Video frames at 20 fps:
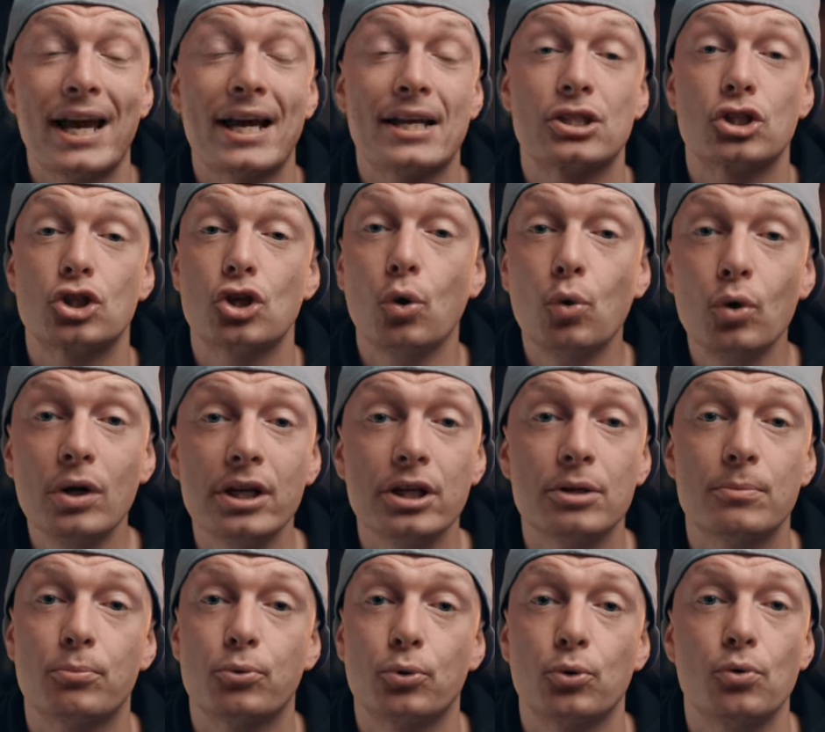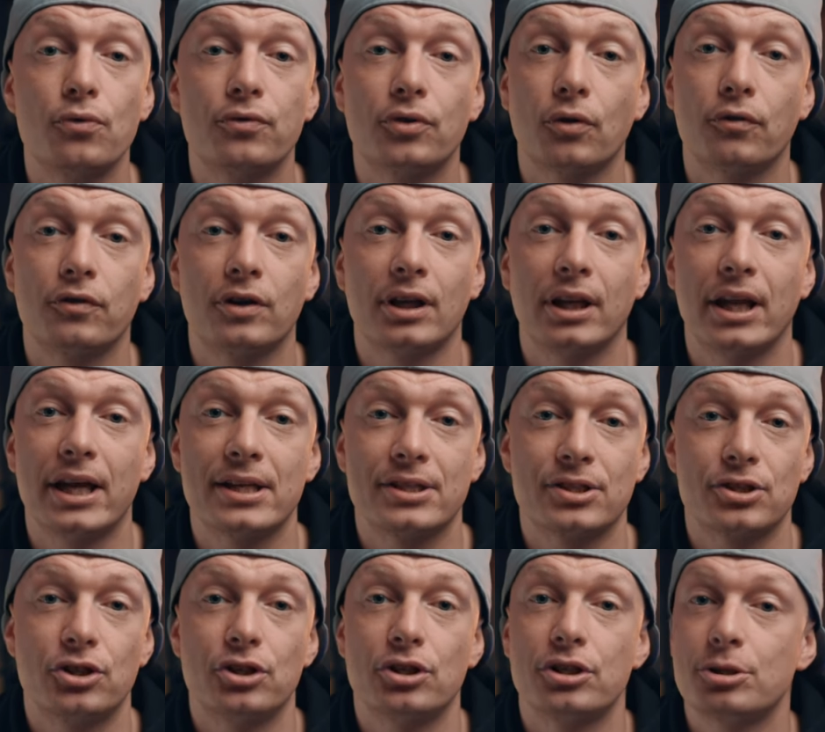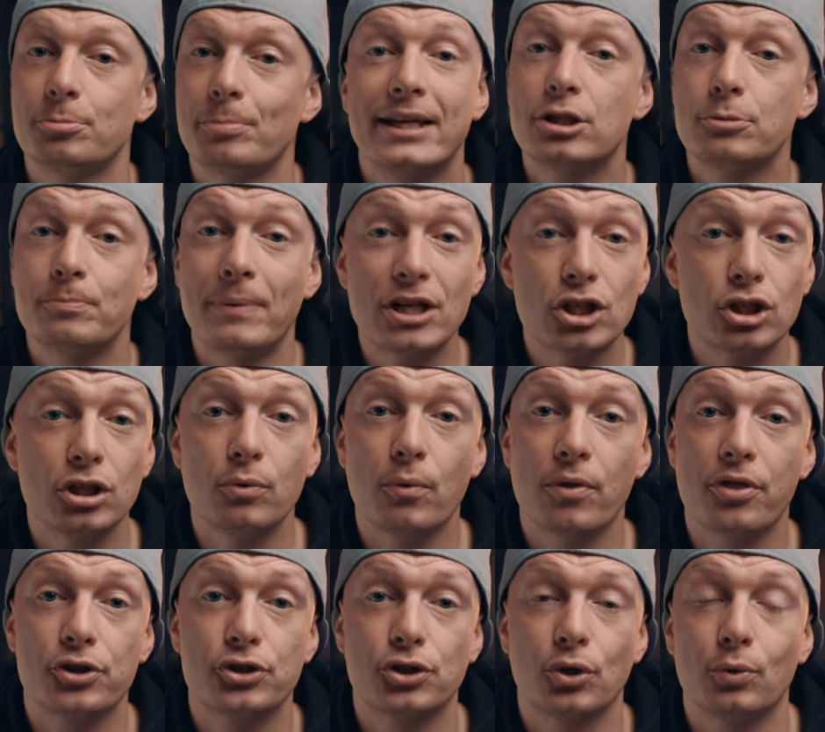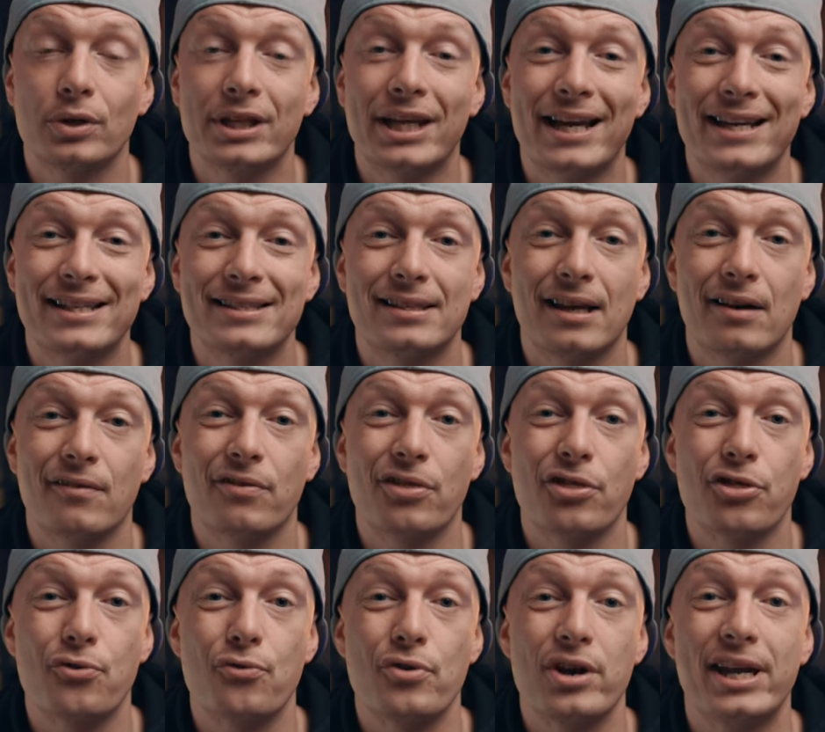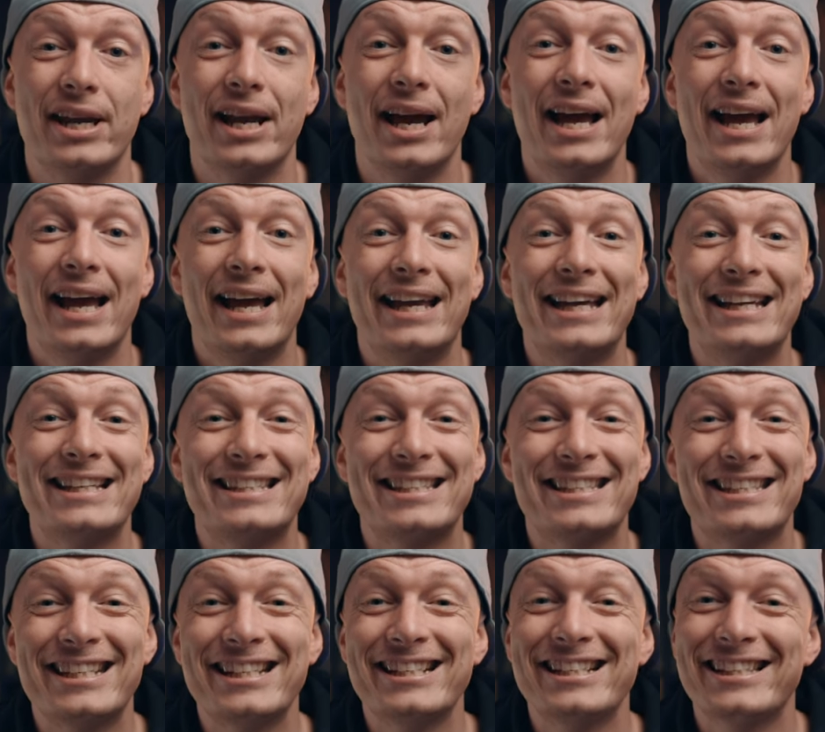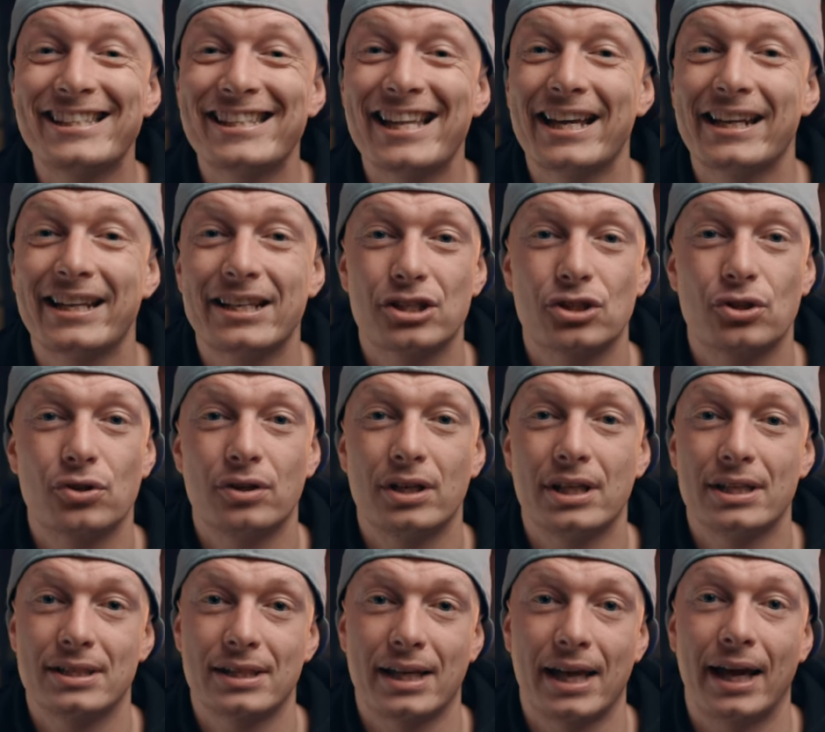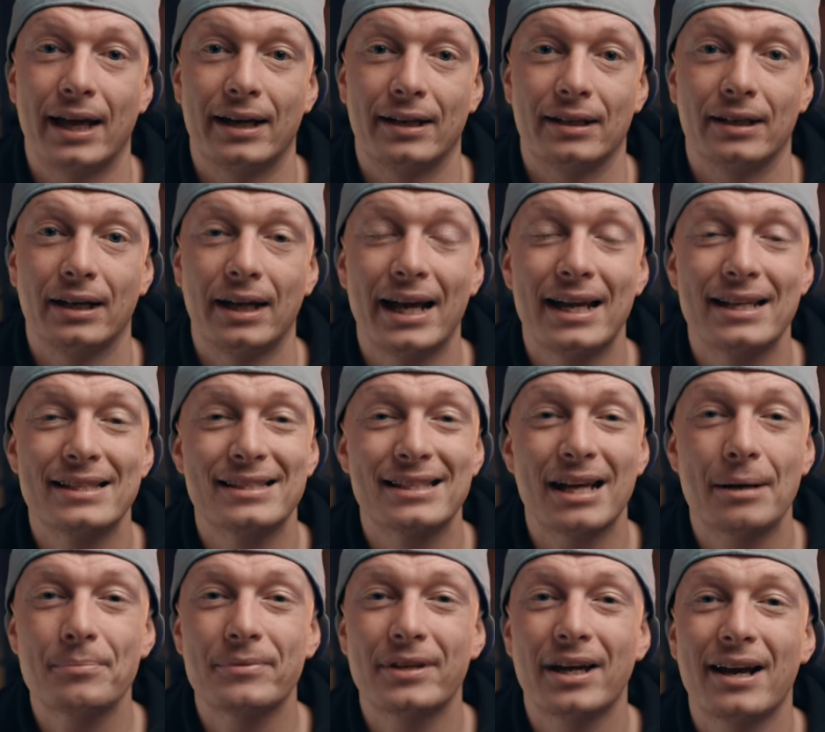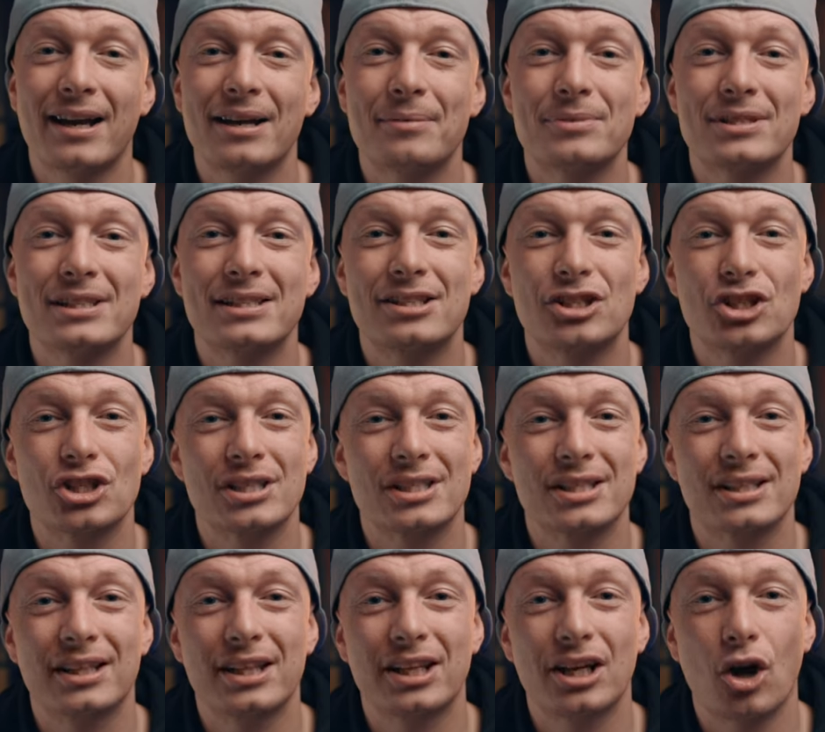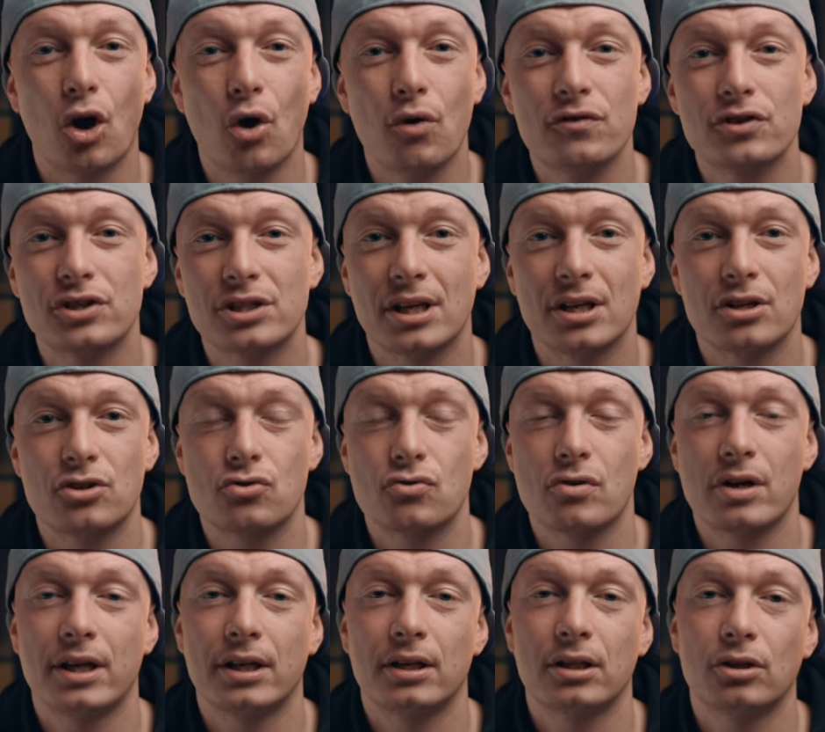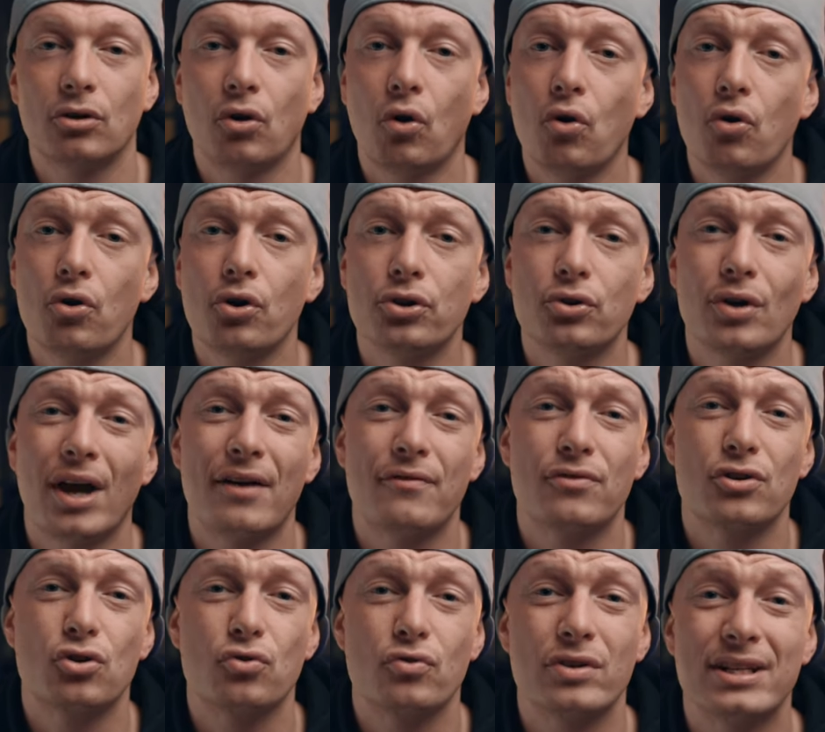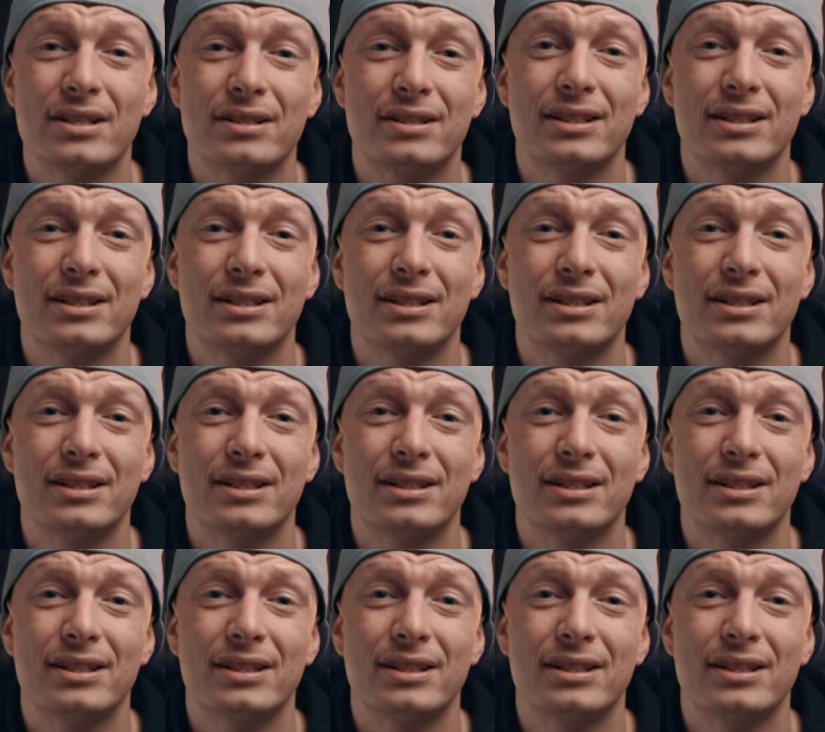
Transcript: has totally improved over the last years, especially with the Sony a7 III, it's still not as good as Canon, and sometimes it's just a little oversaturated or you have a green